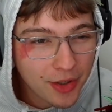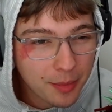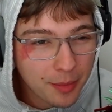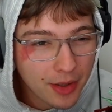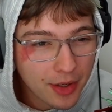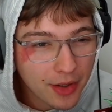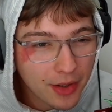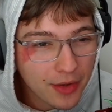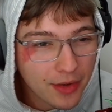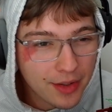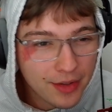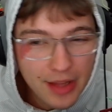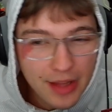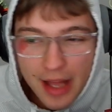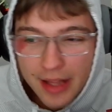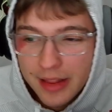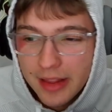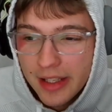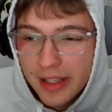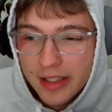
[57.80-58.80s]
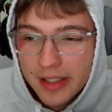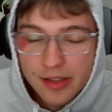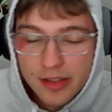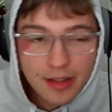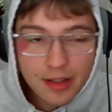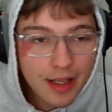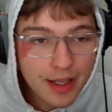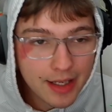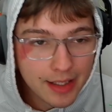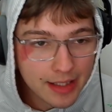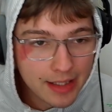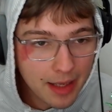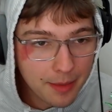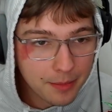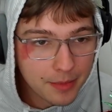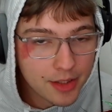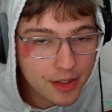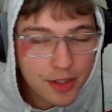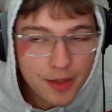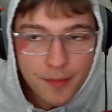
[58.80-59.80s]
bro. That thing does a lot of
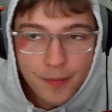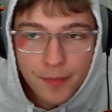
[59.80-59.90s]
damage.